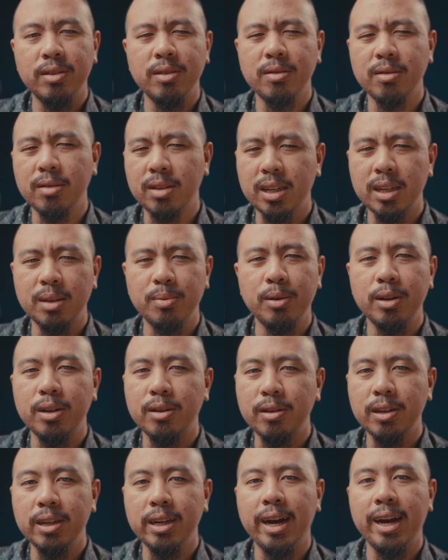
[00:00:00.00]
to
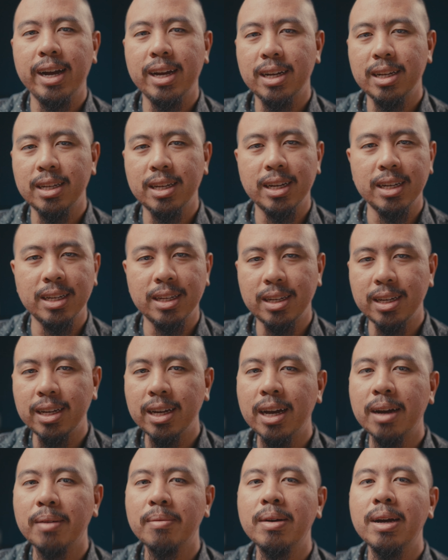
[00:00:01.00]
6.3 IS
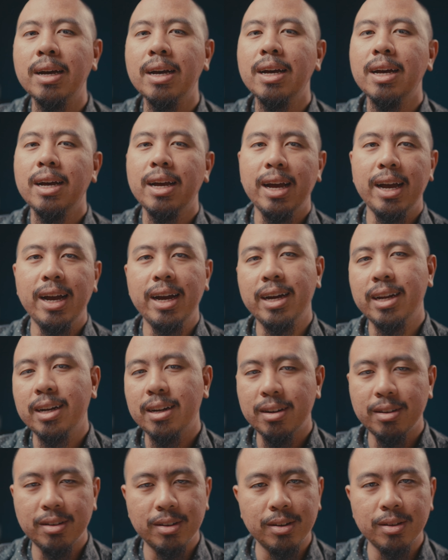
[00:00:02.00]
STM,
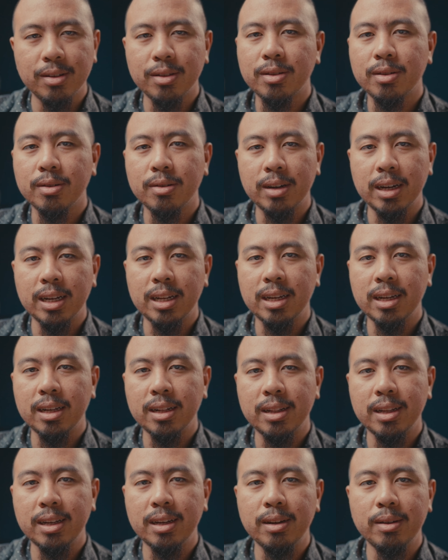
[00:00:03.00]
and also
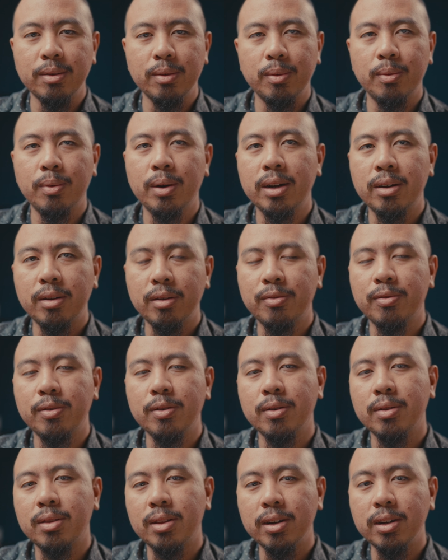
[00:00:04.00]
getting the wonderful
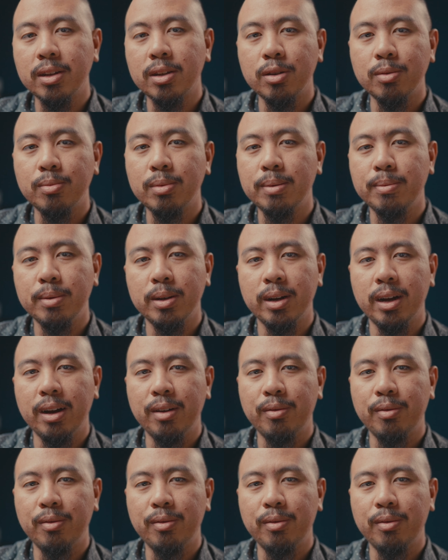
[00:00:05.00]
beautiful 32mm